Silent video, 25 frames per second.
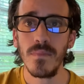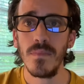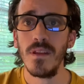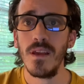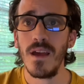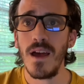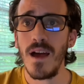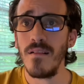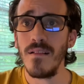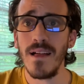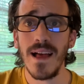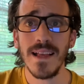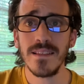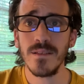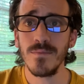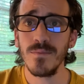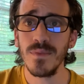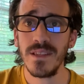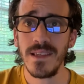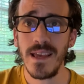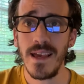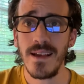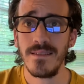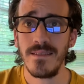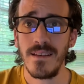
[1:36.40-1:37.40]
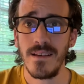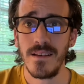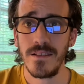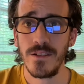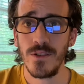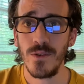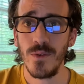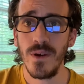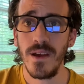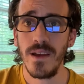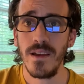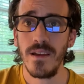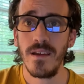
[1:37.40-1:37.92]
I'll add some CSS to
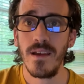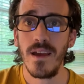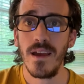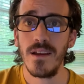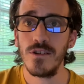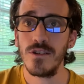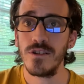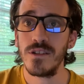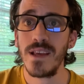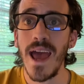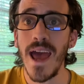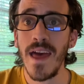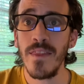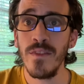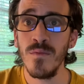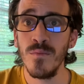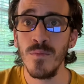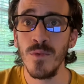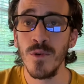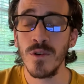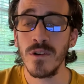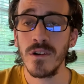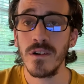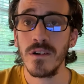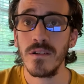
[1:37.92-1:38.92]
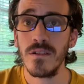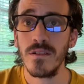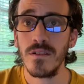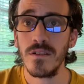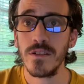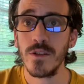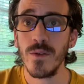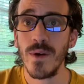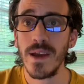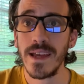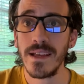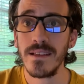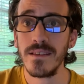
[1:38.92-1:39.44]
it and just add the border so
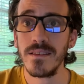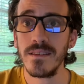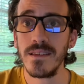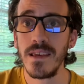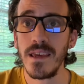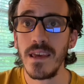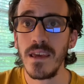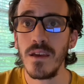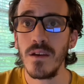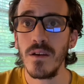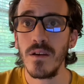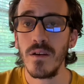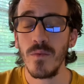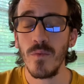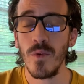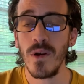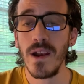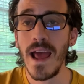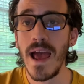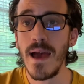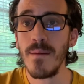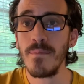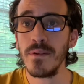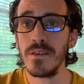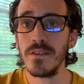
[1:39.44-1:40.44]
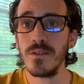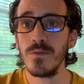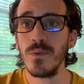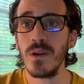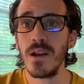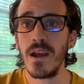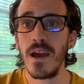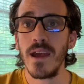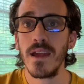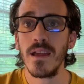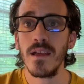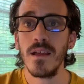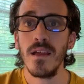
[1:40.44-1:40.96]
I can see what happens when
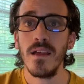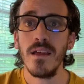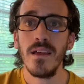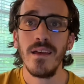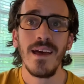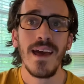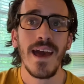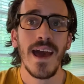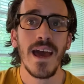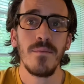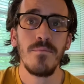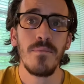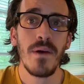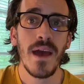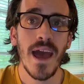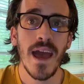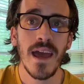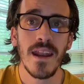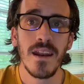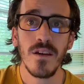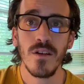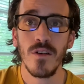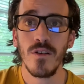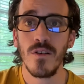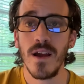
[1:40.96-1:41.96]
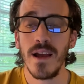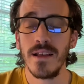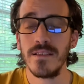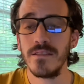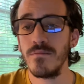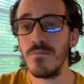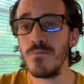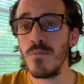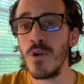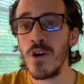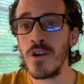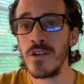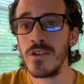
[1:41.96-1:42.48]
I add padding or add some
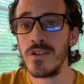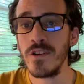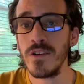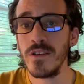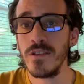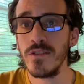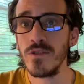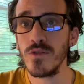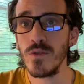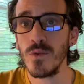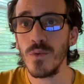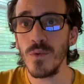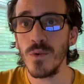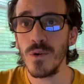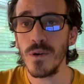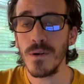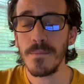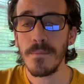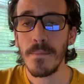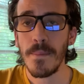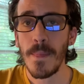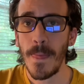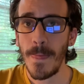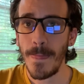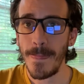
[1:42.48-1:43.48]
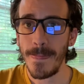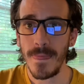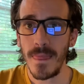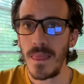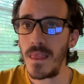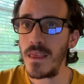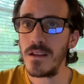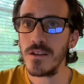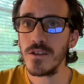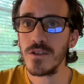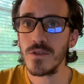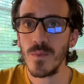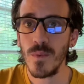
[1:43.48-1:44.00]
margins, or
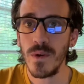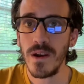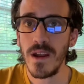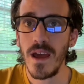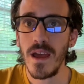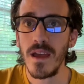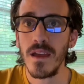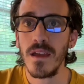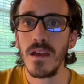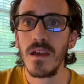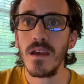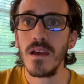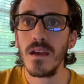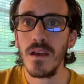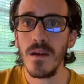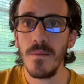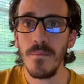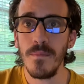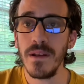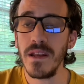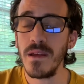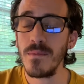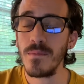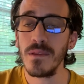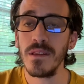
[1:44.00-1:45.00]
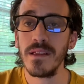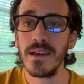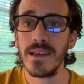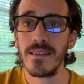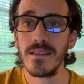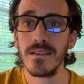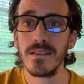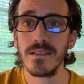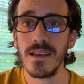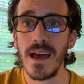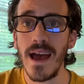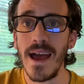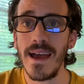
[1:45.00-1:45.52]
just when I manipulate the
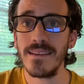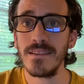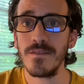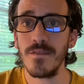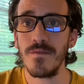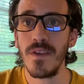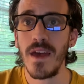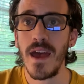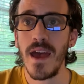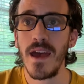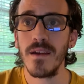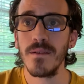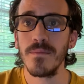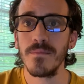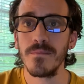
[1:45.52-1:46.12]
size of that,